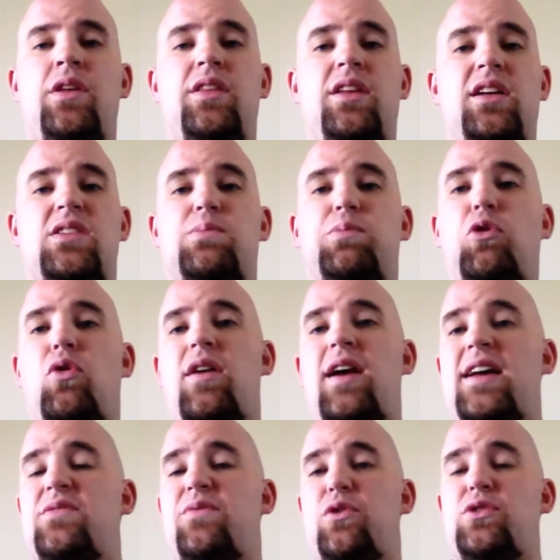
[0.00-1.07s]
The Explorer
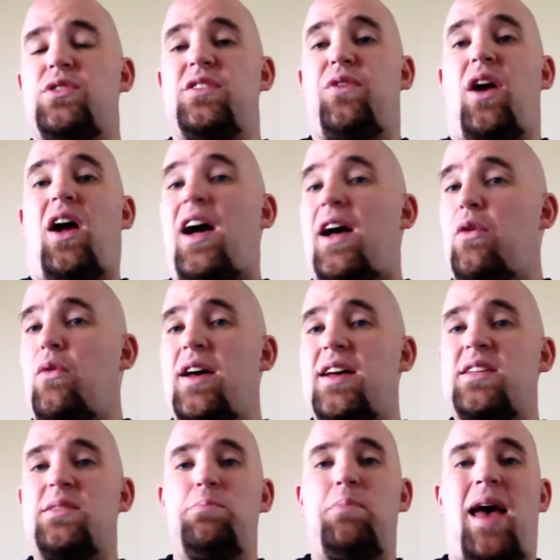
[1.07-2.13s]
has versions for
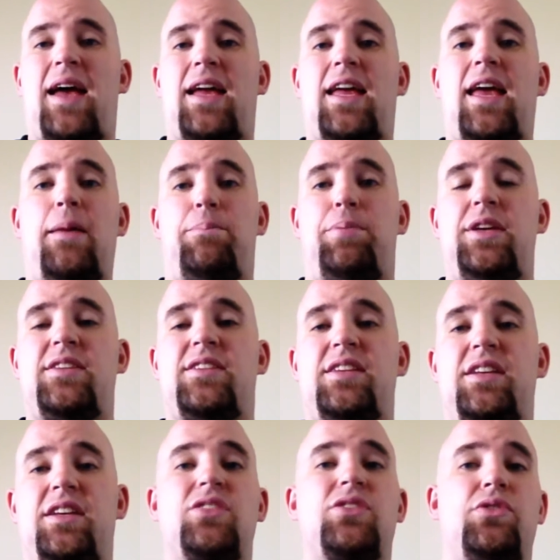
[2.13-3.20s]
iOS, Mac, and
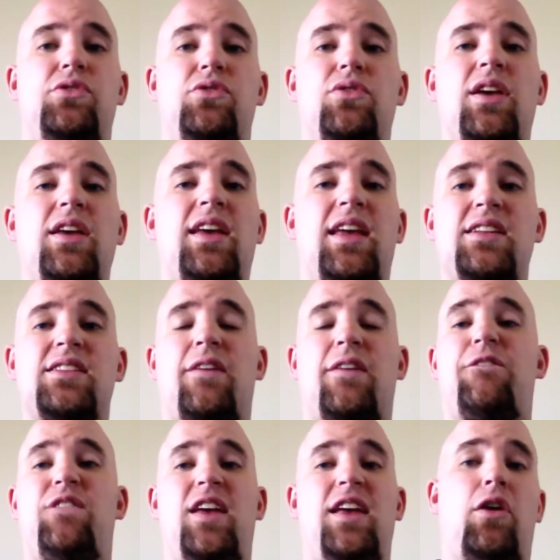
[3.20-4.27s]
PC, so you can get it to
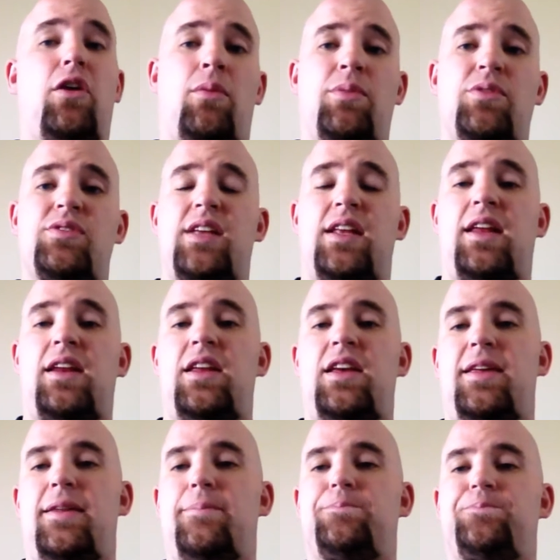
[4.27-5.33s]
fit almost any
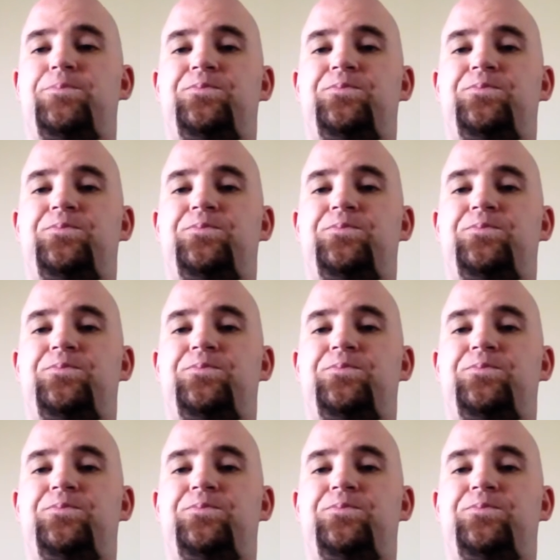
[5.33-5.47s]
need.